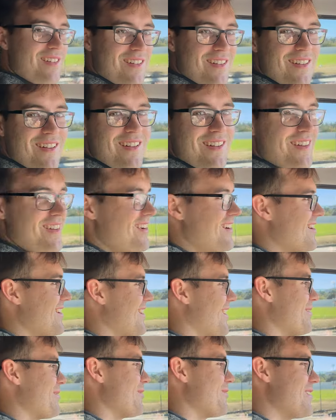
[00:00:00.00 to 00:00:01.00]
there's no
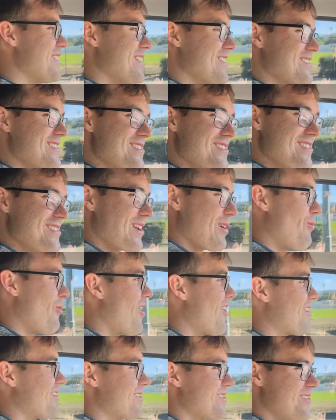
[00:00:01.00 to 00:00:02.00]
coffee fix. This is like
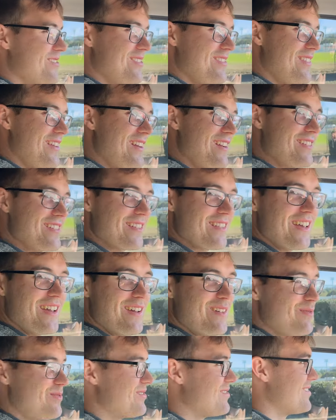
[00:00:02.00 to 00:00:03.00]
water, dude. You need it to live.